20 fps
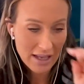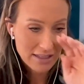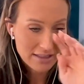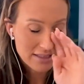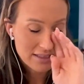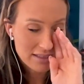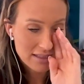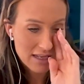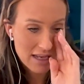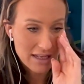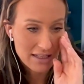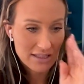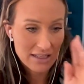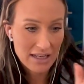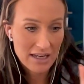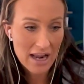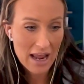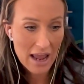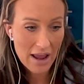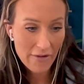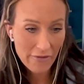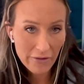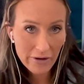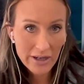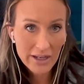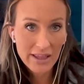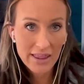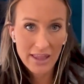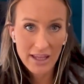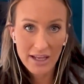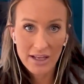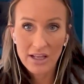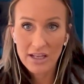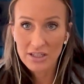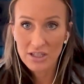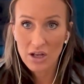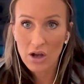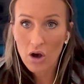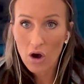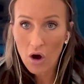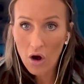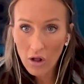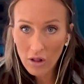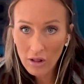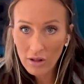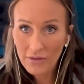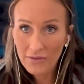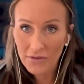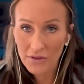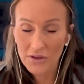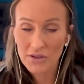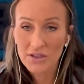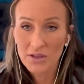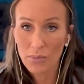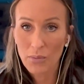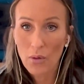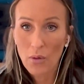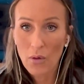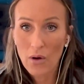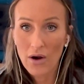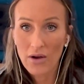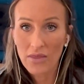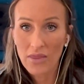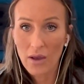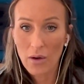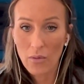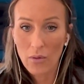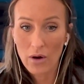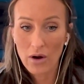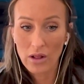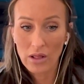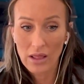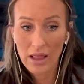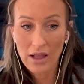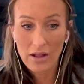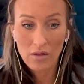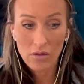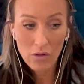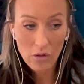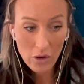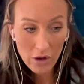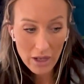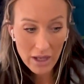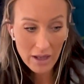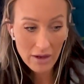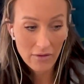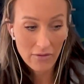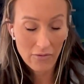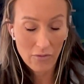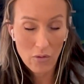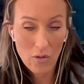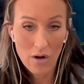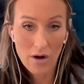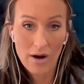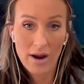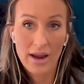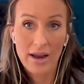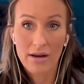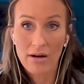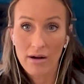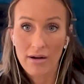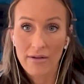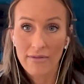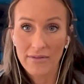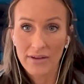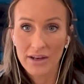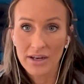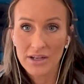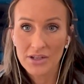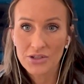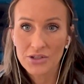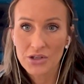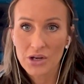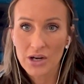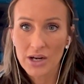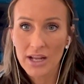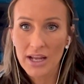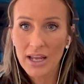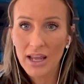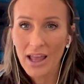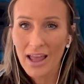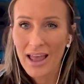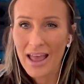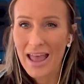It's in everything. It's all of the support that we're like looking for in our fitness journey.